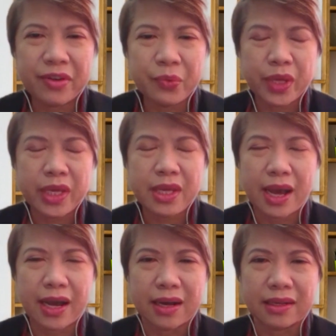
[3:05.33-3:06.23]
we
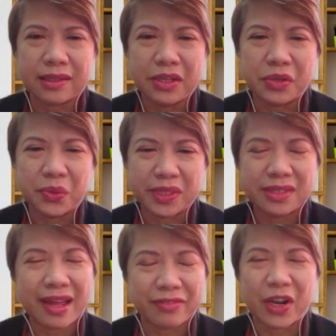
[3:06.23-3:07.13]

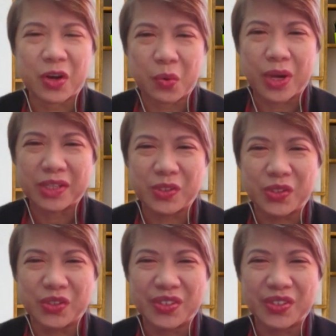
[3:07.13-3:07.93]
still have a lot of work to do.